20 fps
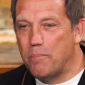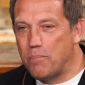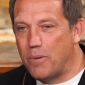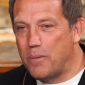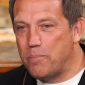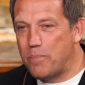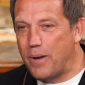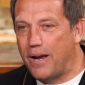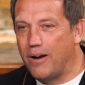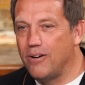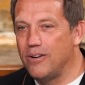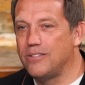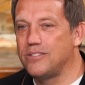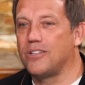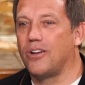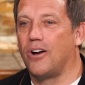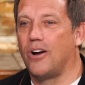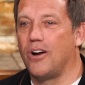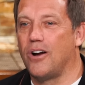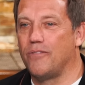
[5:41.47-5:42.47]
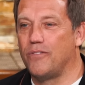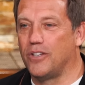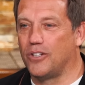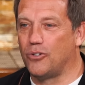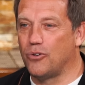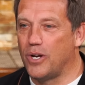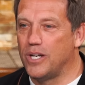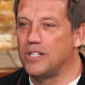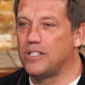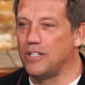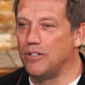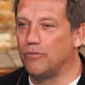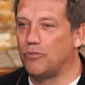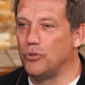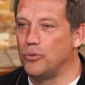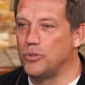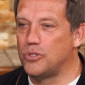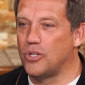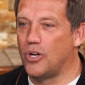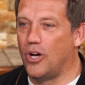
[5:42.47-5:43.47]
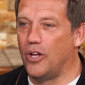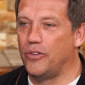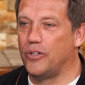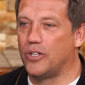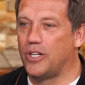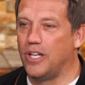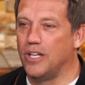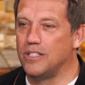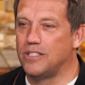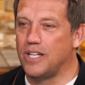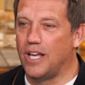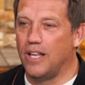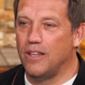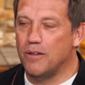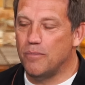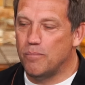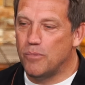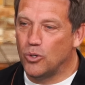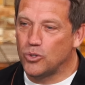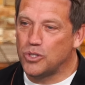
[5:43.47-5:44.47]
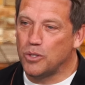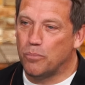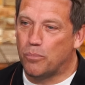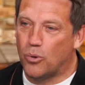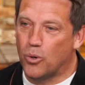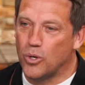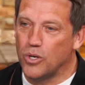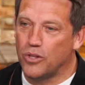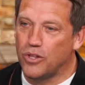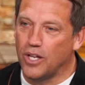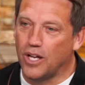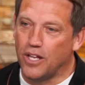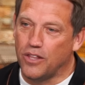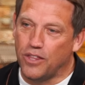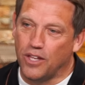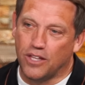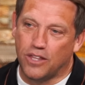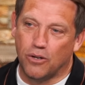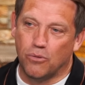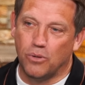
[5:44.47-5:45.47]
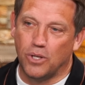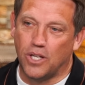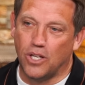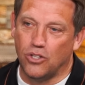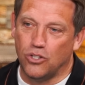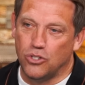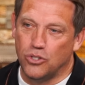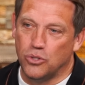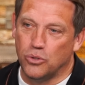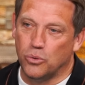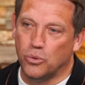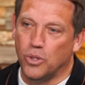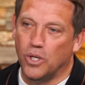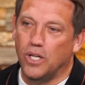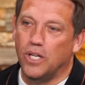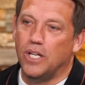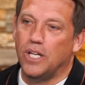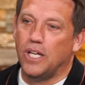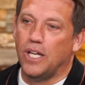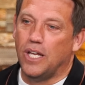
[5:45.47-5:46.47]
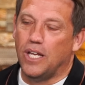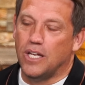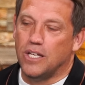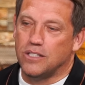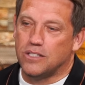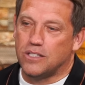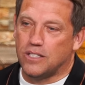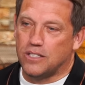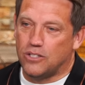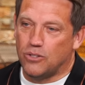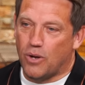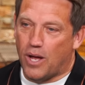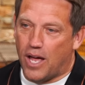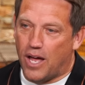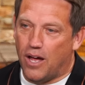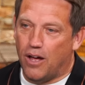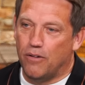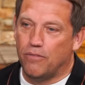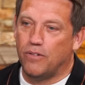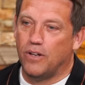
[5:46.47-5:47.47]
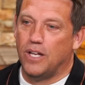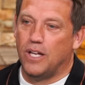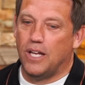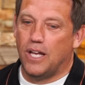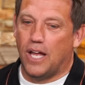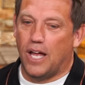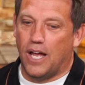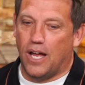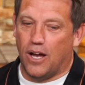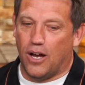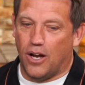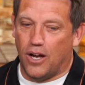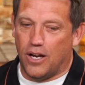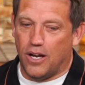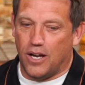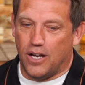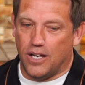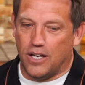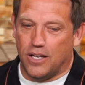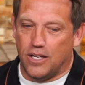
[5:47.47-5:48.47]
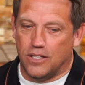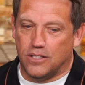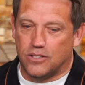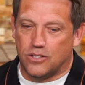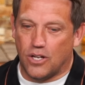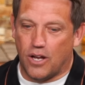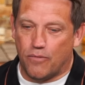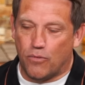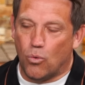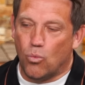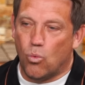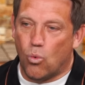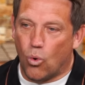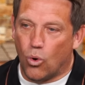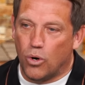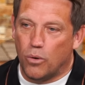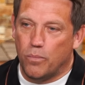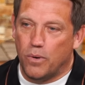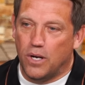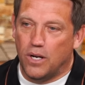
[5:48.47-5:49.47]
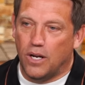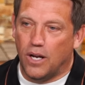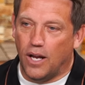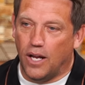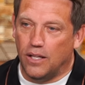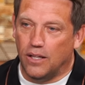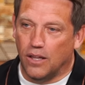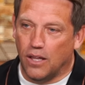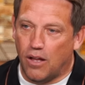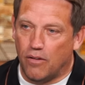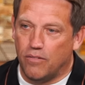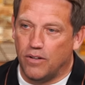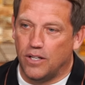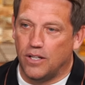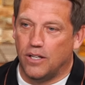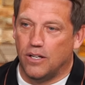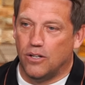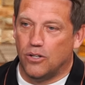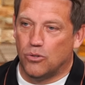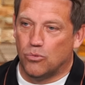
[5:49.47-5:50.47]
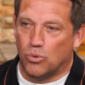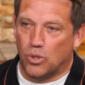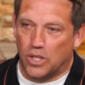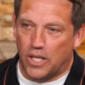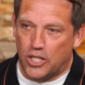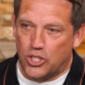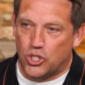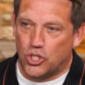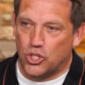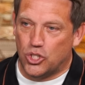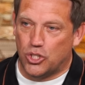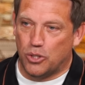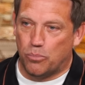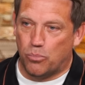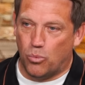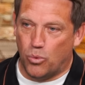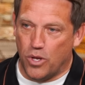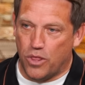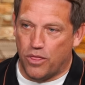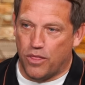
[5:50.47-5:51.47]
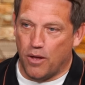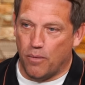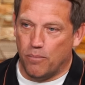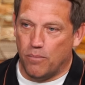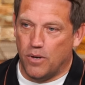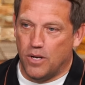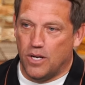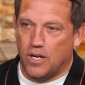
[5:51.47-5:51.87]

But parents are of the greatest influence on their kids. And the most important thing I think that we can do is to have uh, is to have a warm and loving relationship with them.